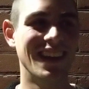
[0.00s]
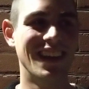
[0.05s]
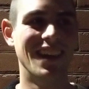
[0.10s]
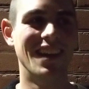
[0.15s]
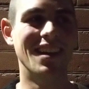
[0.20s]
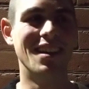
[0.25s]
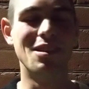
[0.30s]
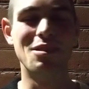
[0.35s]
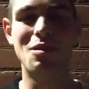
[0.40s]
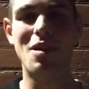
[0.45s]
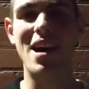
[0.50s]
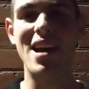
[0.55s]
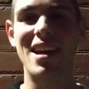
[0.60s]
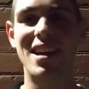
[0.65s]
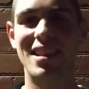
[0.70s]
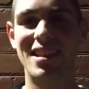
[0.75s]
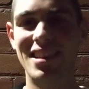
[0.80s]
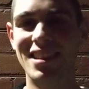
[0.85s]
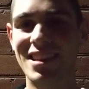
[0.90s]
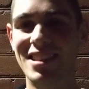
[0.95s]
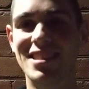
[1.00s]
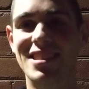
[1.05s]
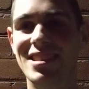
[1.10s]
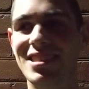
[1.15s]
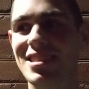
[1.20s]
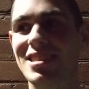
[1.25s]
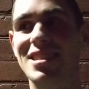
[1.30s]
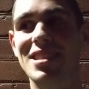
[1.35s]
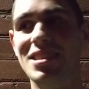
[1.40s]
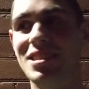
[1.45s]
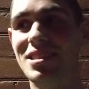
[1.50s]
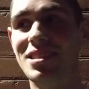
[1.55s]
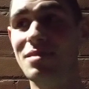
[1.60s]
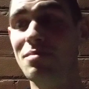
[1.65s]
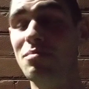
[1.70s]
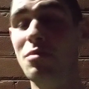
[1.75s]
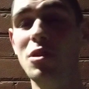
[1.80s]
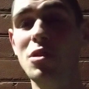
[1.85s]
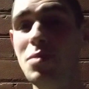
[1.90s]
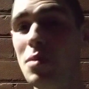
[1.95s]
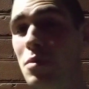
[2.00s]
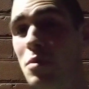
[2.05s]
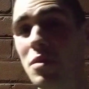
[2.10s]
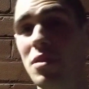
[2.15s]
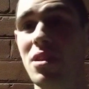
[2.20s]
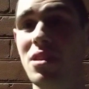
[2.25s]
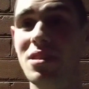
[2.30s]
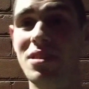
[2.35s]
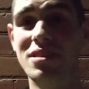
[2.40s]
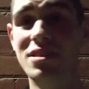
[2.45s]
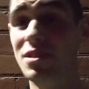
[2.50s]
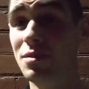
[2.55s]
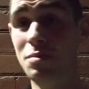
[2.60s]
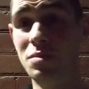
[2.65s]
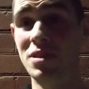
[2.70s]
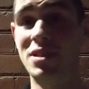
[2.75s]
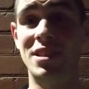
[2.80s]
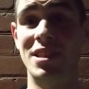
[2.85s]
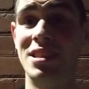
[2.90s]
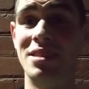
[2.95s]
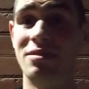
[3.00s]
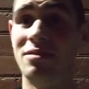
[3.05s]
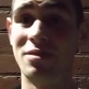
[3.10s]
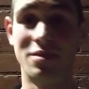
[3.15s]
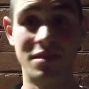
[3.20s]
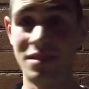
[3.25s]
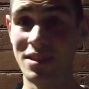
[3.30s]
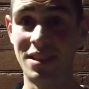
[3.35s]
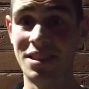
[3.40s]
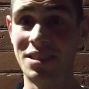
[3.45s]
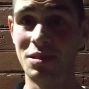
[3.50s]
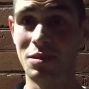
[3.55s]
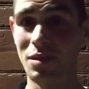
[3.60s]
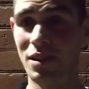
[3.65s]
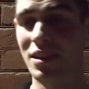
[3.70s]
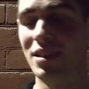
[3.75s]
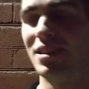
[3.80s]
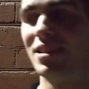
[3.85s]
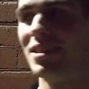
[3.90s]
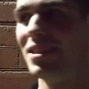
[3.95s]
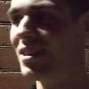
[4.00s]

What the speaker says: in a way that most people don't perceive it this way.